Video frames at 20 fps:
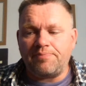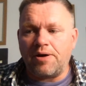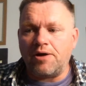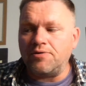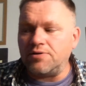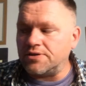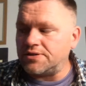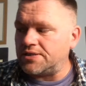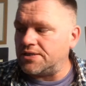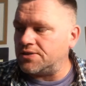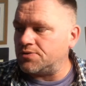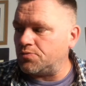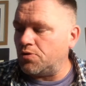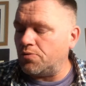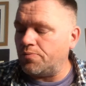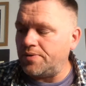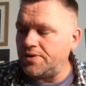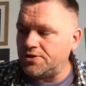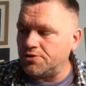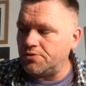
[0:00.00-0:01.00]
bonuses
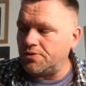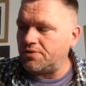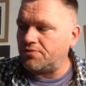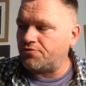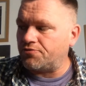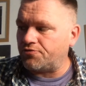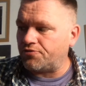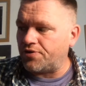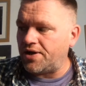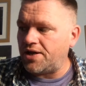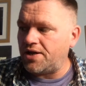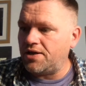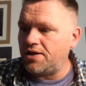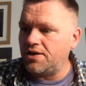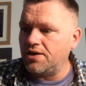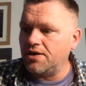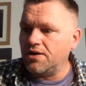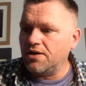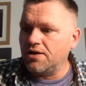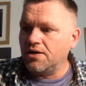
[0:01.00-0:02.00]
will be doing free,
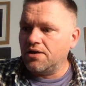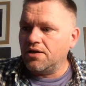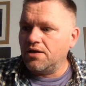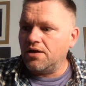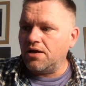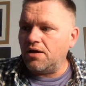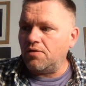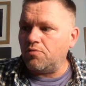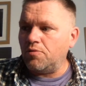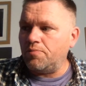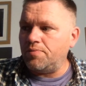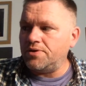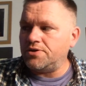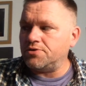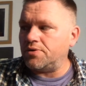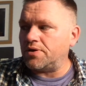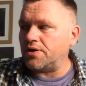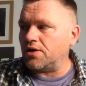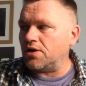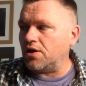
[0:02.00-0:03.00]
we'll be
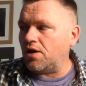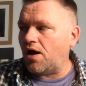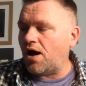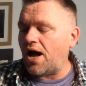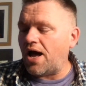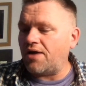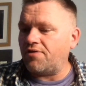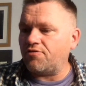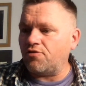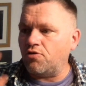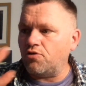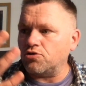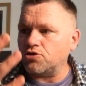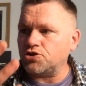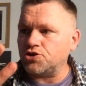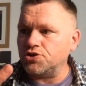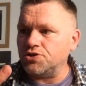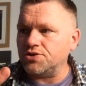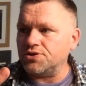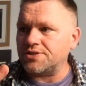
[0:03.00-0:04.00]
doing live
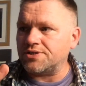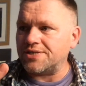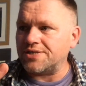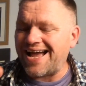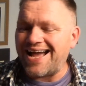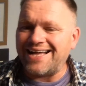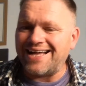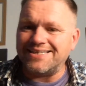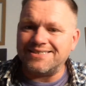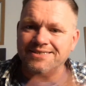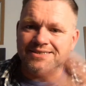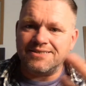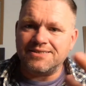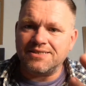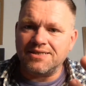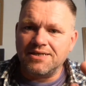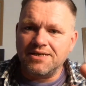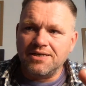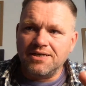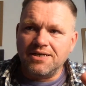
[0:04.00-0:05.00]
auctions
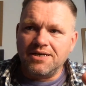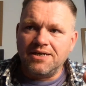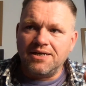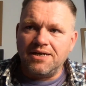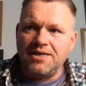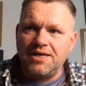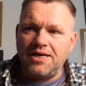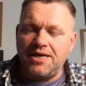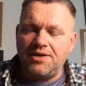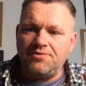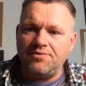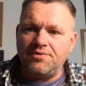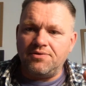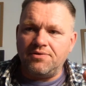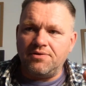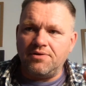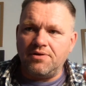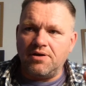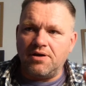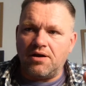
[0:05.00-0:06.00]
and
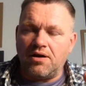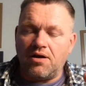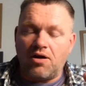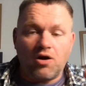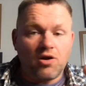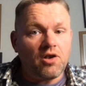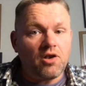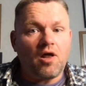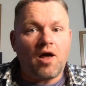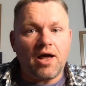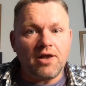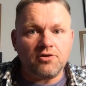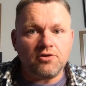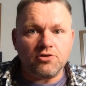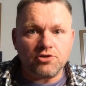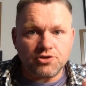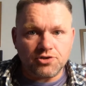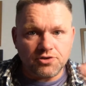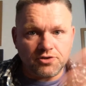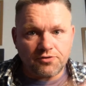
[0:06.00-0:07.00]
in online
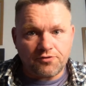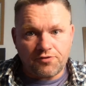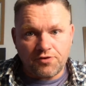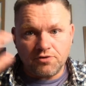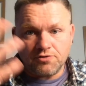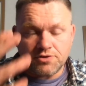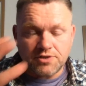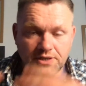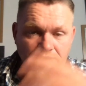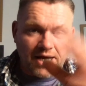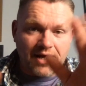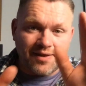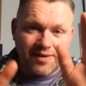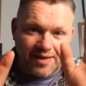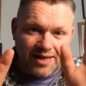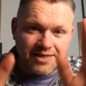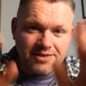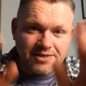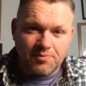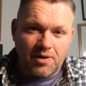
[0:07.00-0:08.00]
auctions fused together.
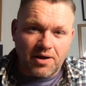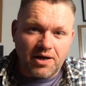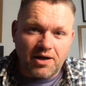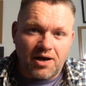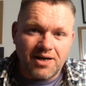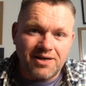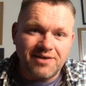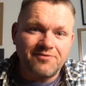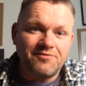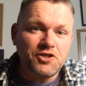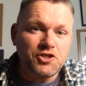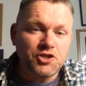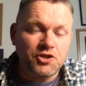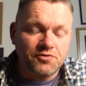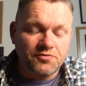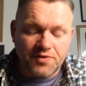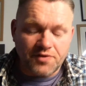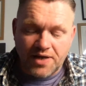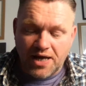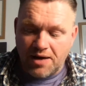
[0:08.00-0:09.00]
That's my kind of
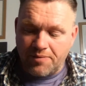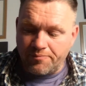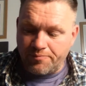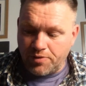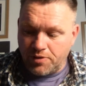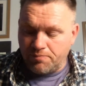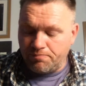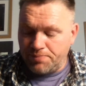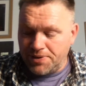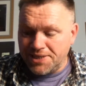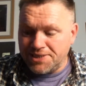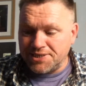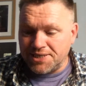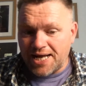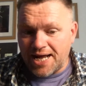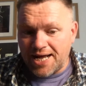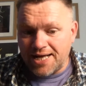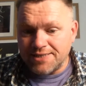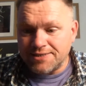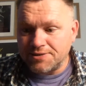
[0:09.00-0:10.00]
vision for that. But Pigeon
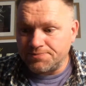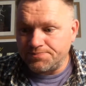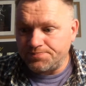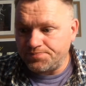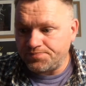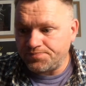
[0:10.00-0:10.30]
Ads